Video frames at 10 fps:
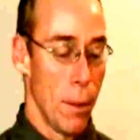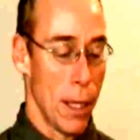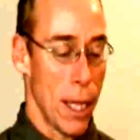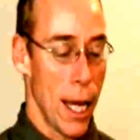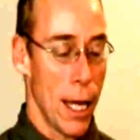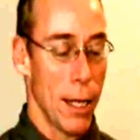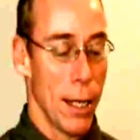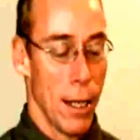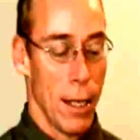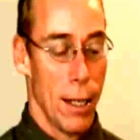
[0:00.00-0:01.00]
but
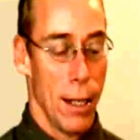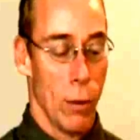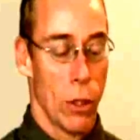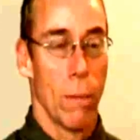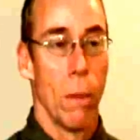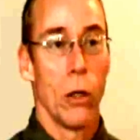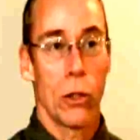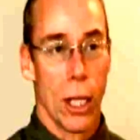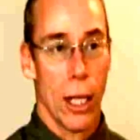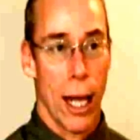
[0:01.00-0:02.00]
that it was the
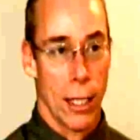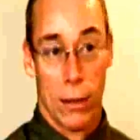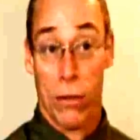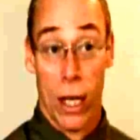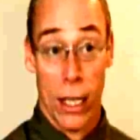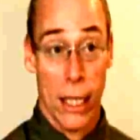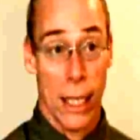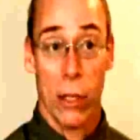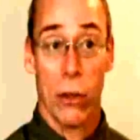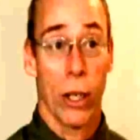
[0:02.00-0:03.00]
most classified
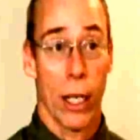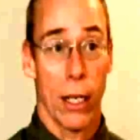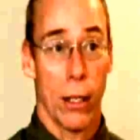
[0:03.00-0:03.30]
secret